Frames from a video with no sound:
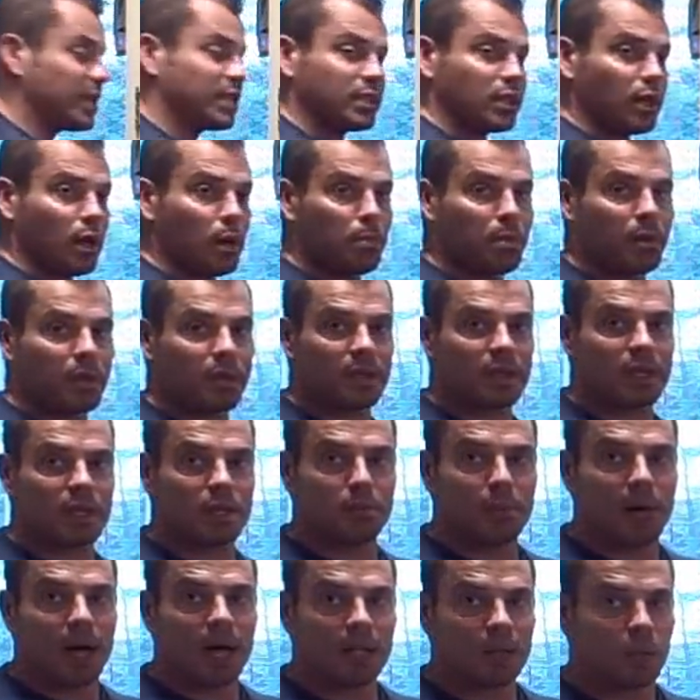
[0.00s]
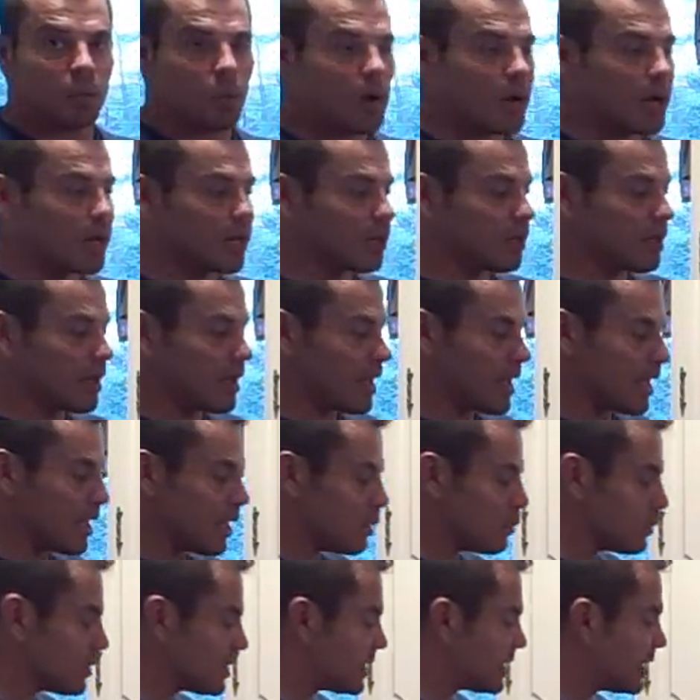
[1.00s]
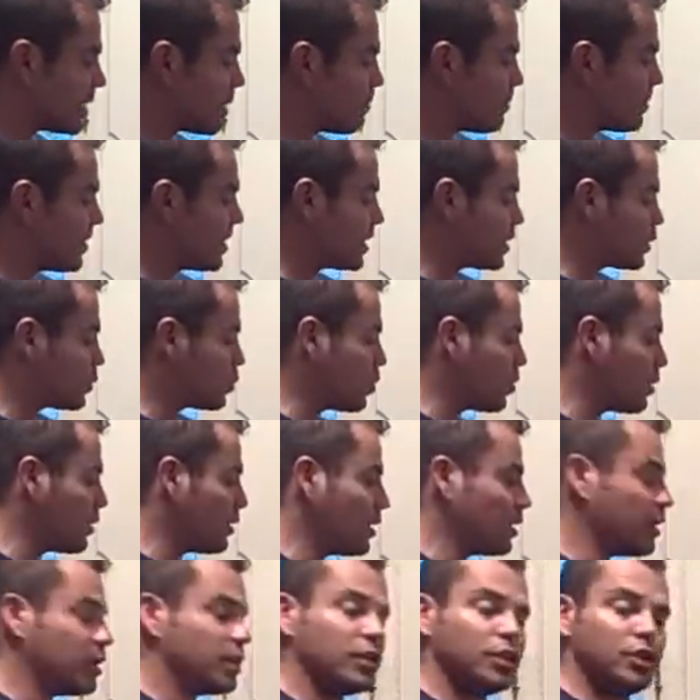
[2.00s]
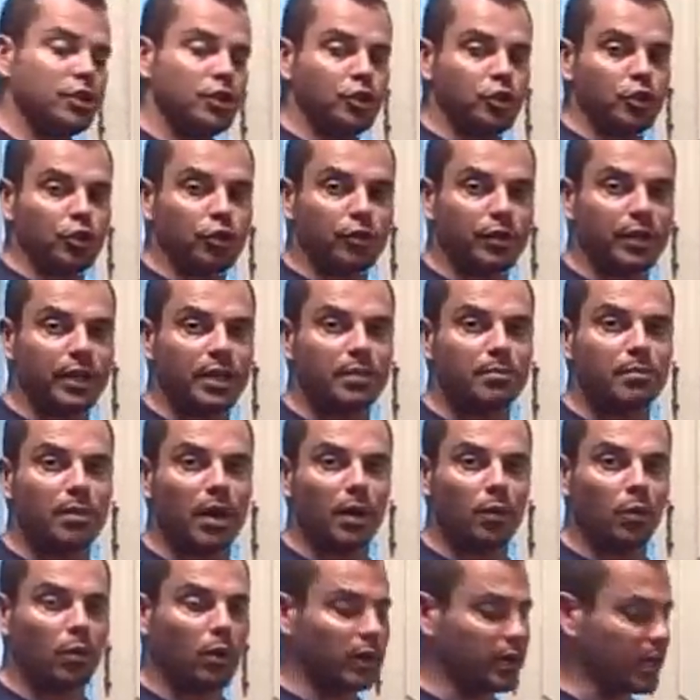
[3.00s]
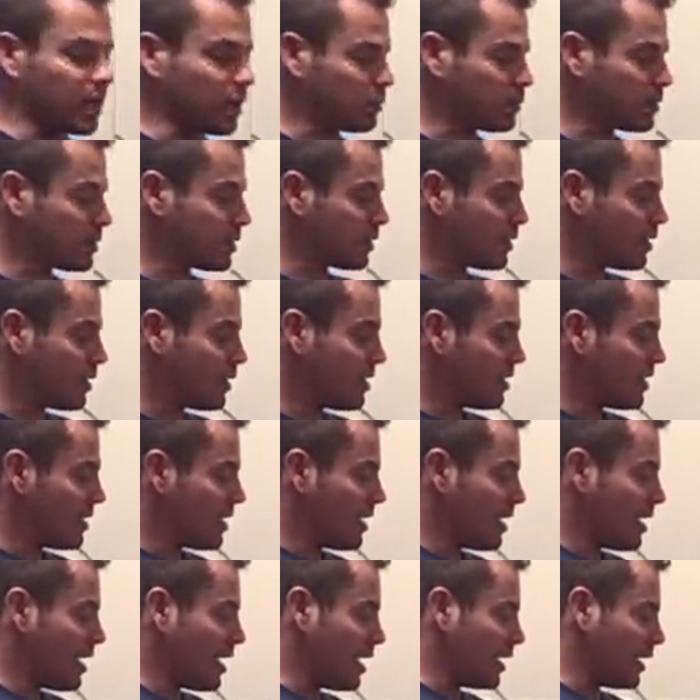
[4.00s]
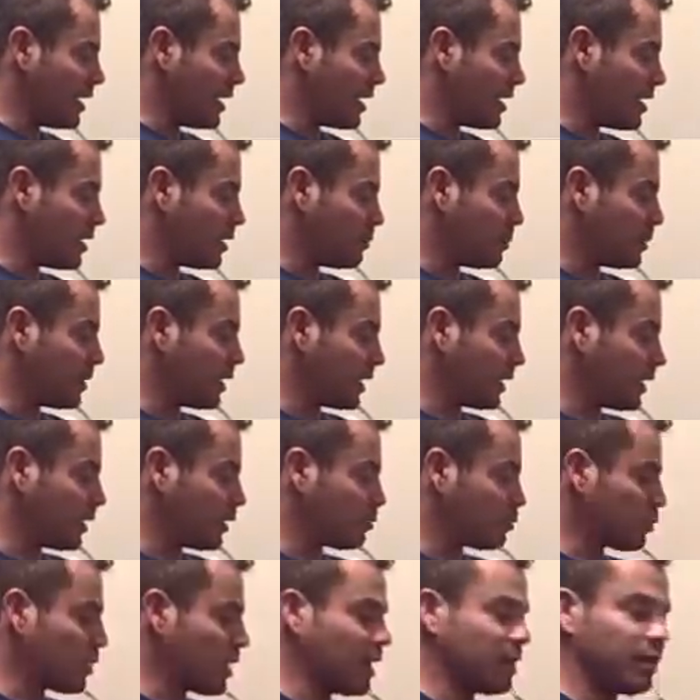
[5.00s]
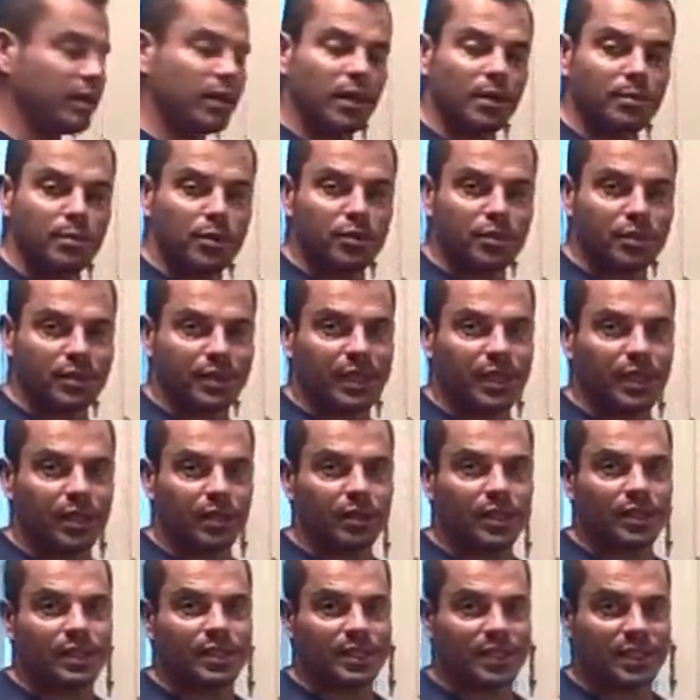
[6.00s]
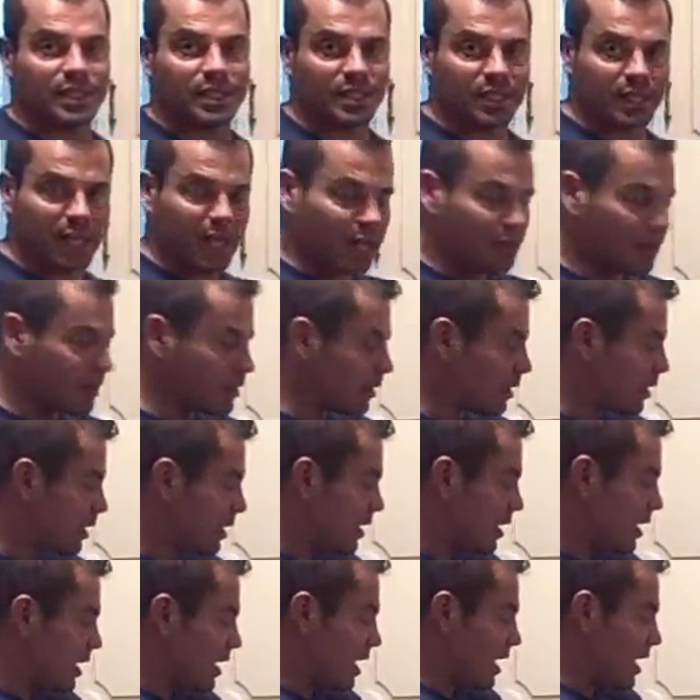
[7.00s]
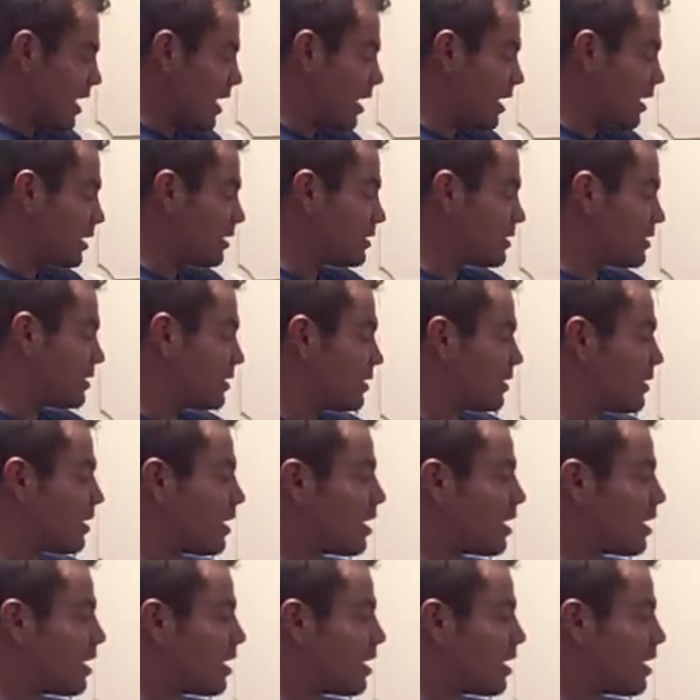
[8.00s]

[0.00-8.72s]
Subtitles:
mixed up in a bottle of water, and I will sip this one during my workouts. And again, the particular brand that I'm using here is Extend, and